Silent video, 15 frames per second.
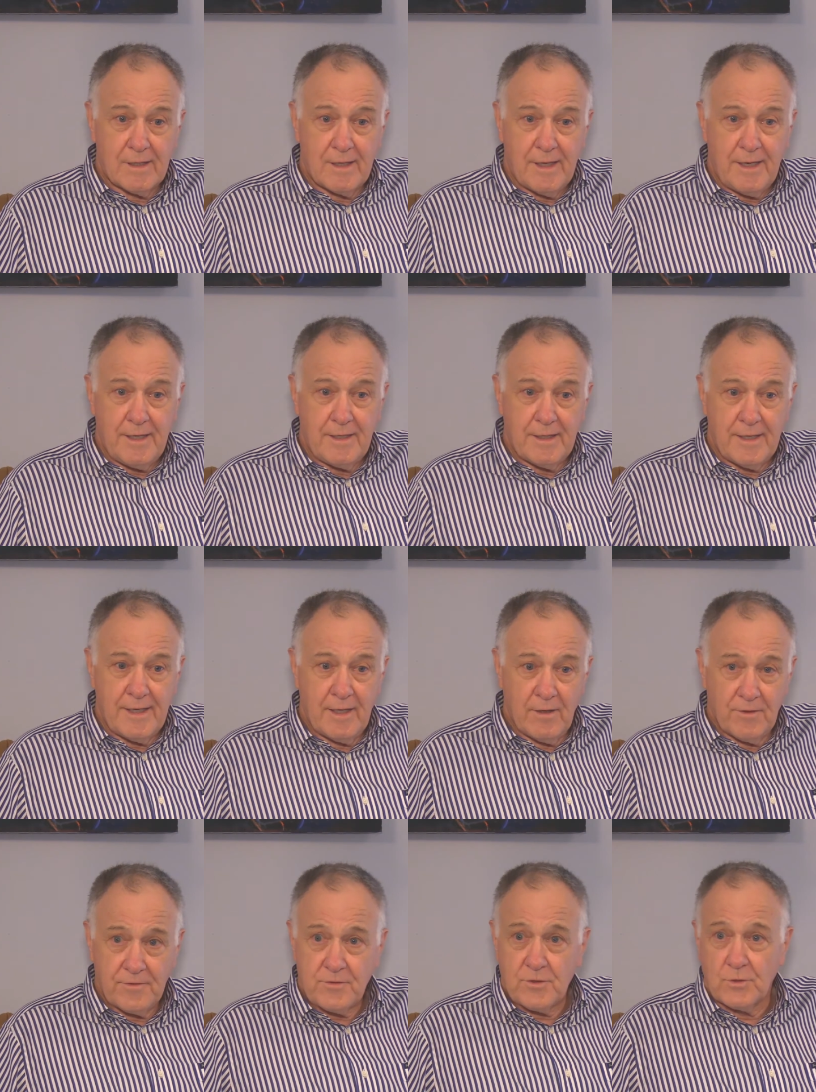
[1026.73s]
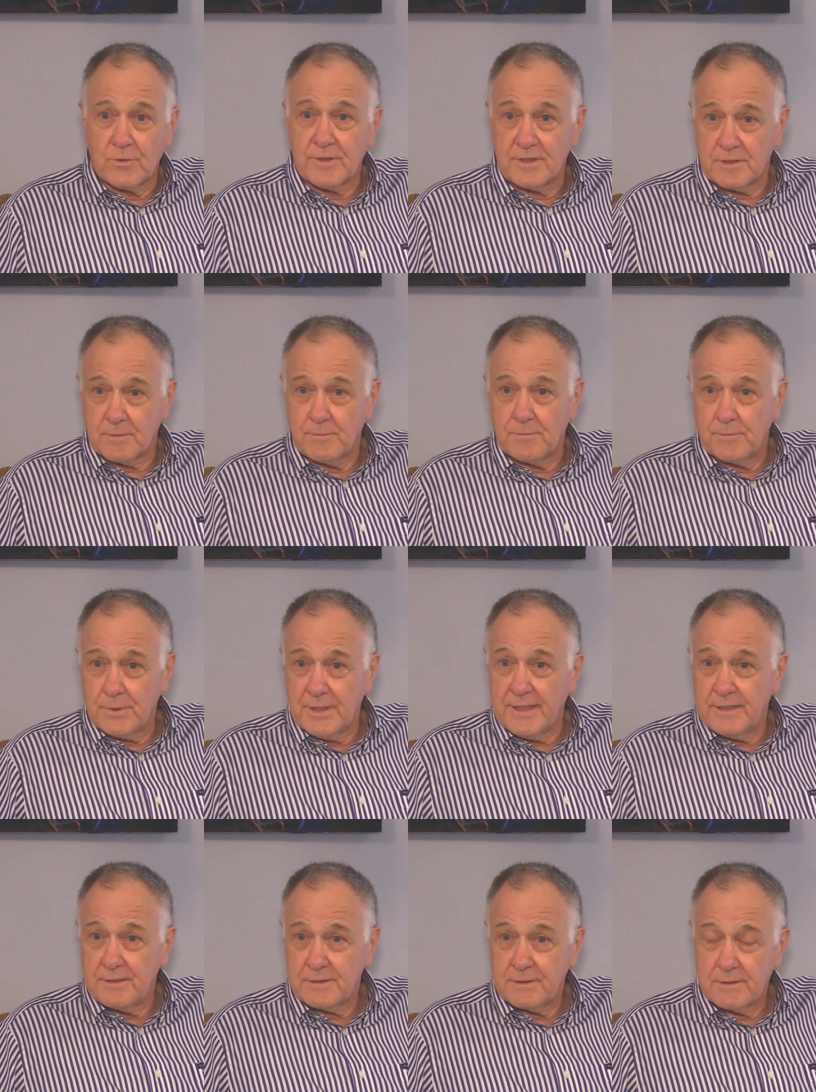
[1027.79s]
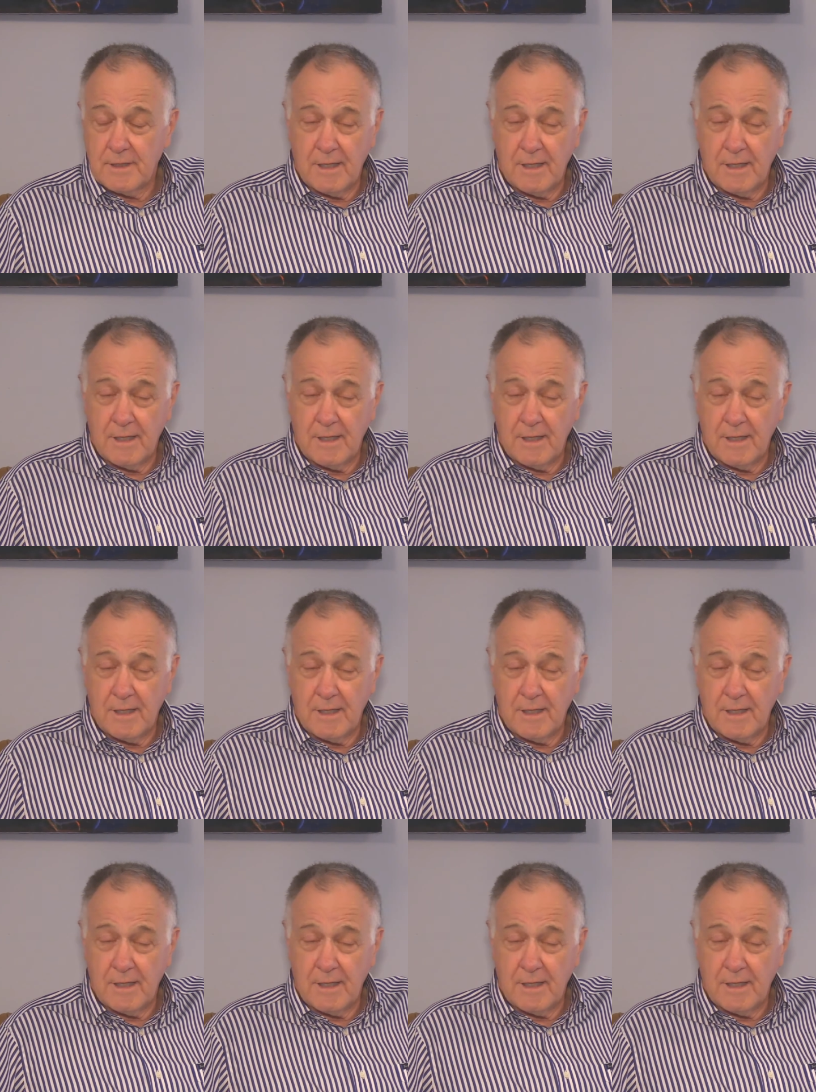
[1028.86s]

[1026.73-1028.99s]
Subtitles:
a health tourism place.